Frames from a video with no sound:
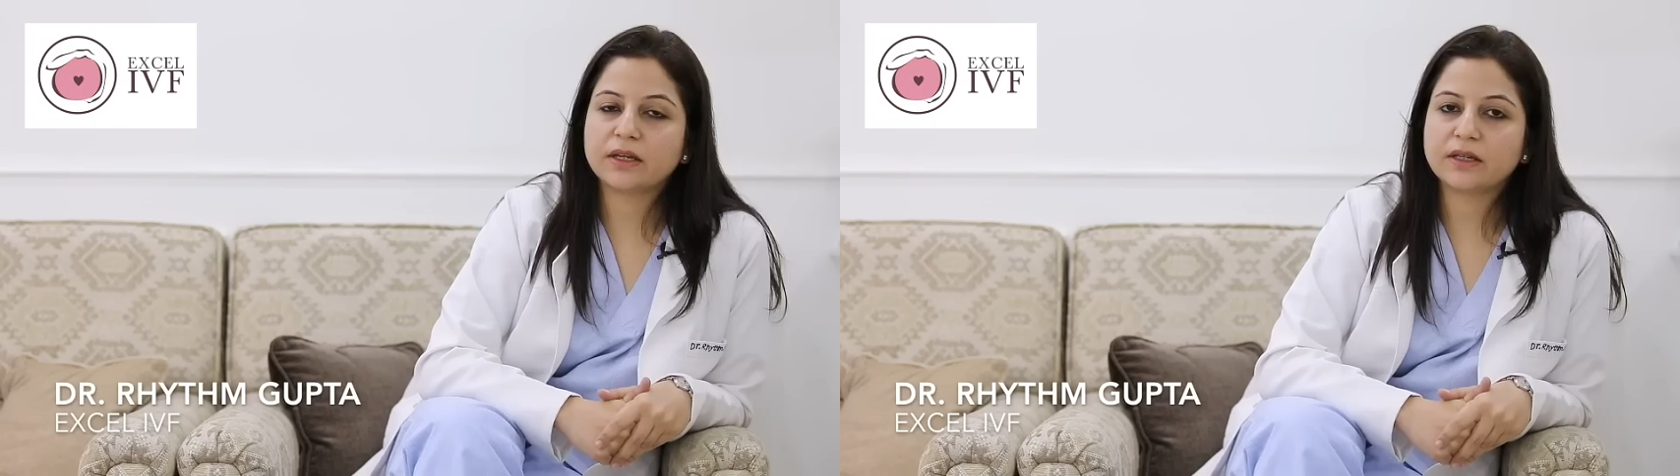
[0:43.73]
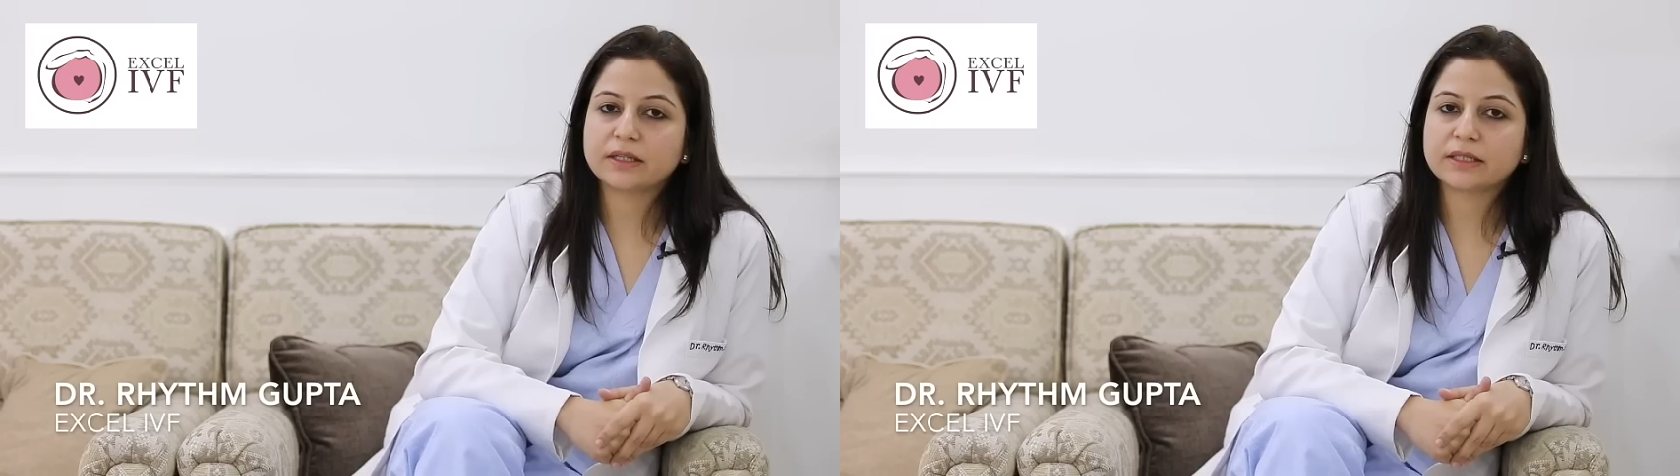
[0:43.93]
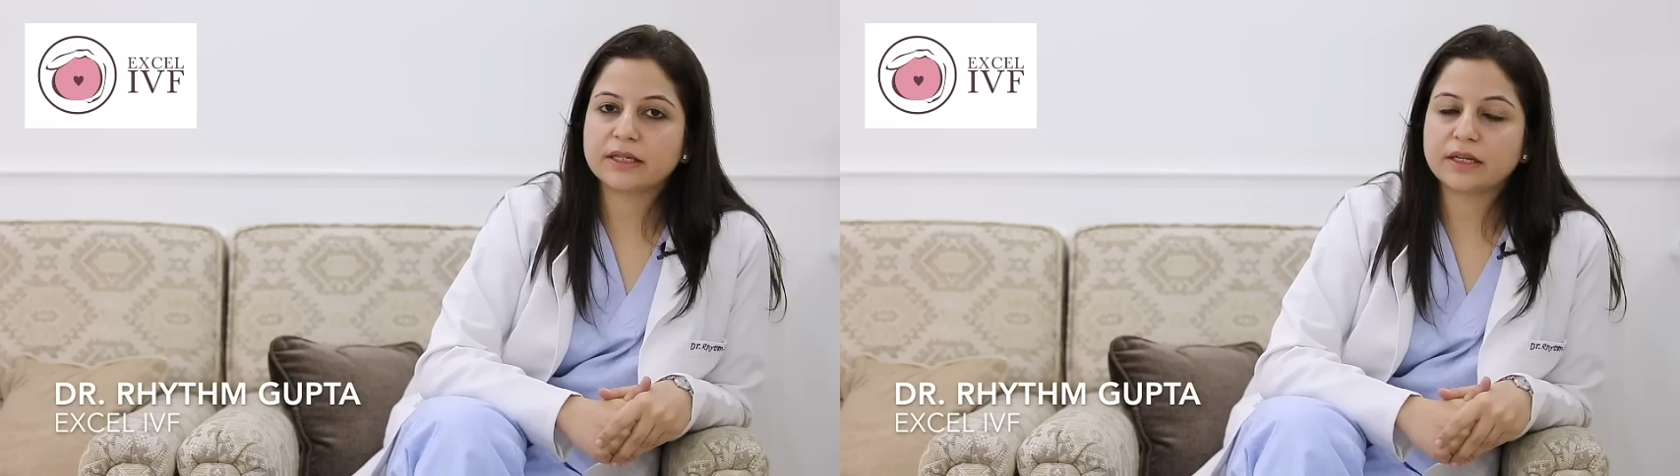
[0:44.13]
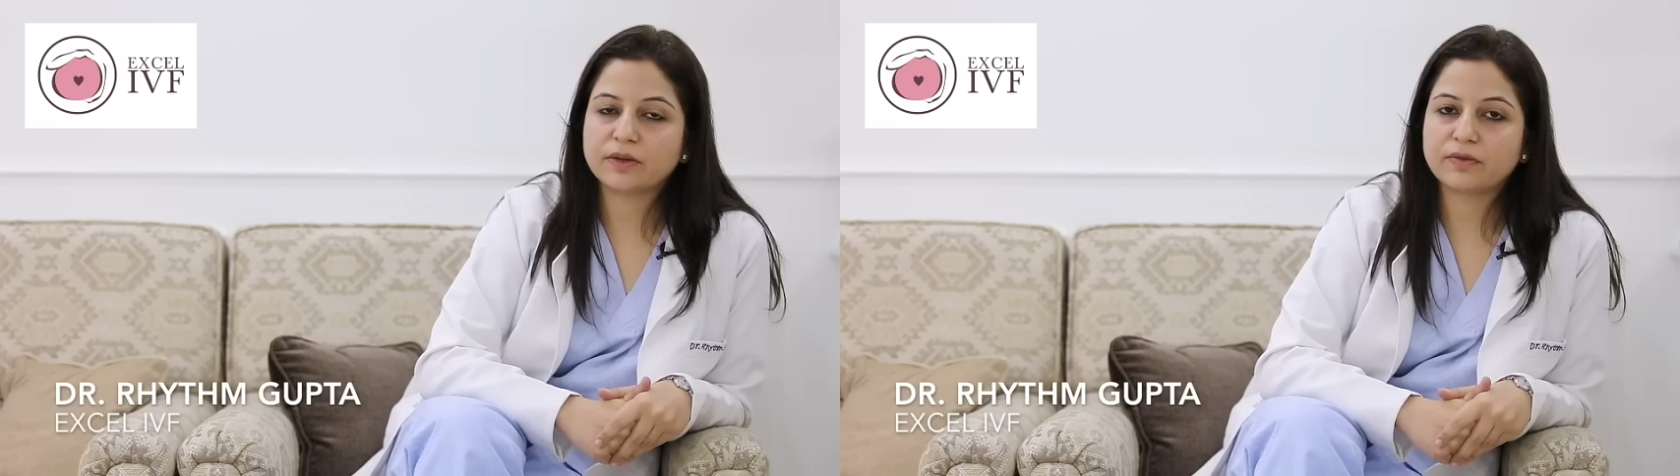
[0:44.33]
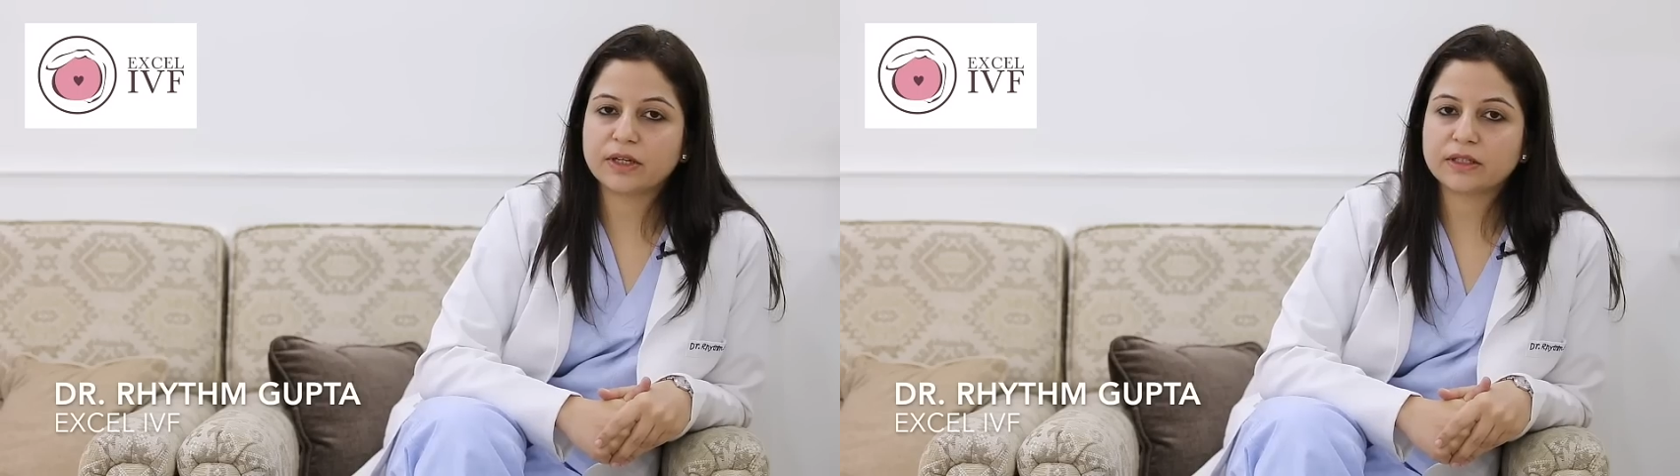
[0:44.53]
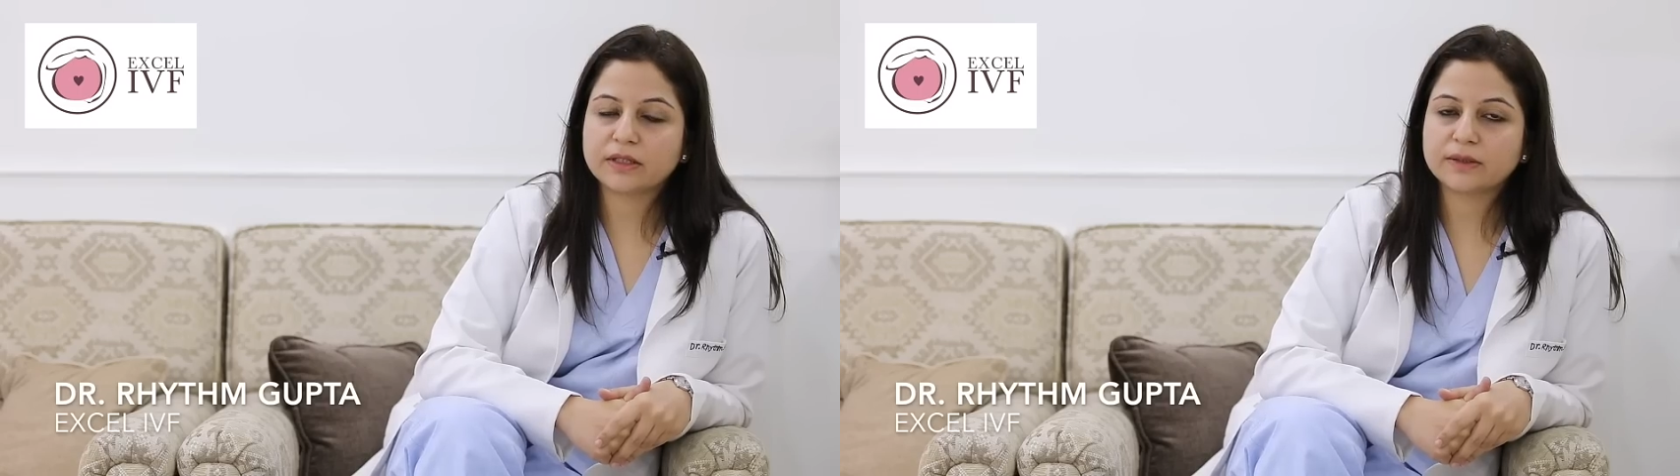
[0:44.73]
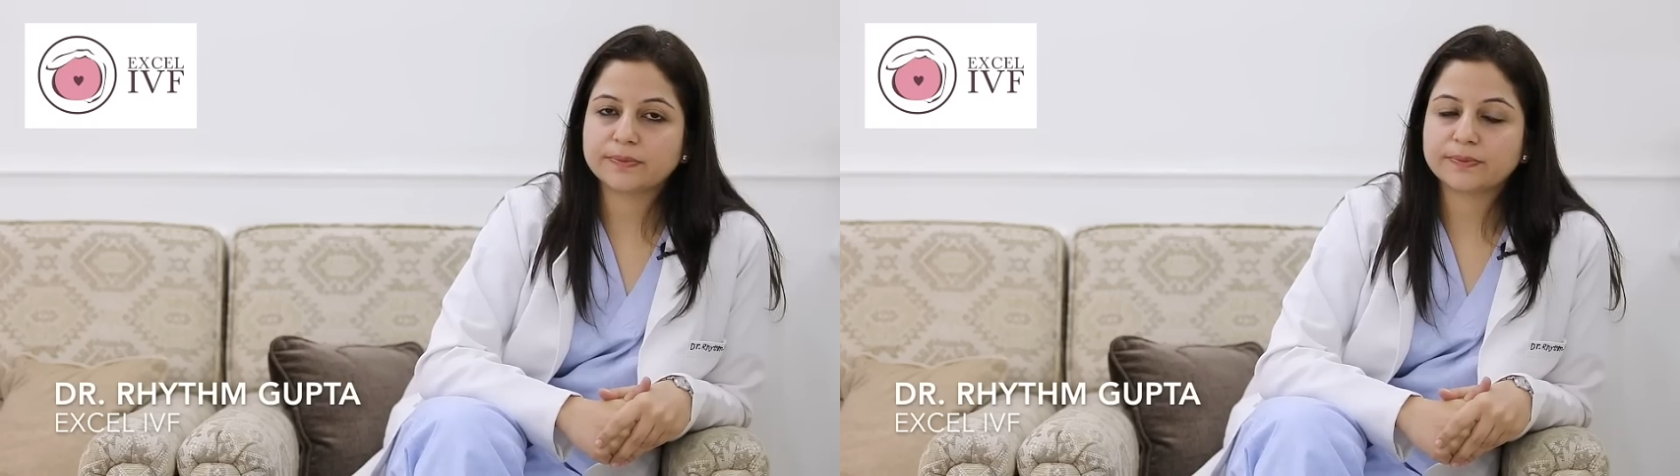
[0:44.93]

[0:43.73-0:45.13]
areas that are affected.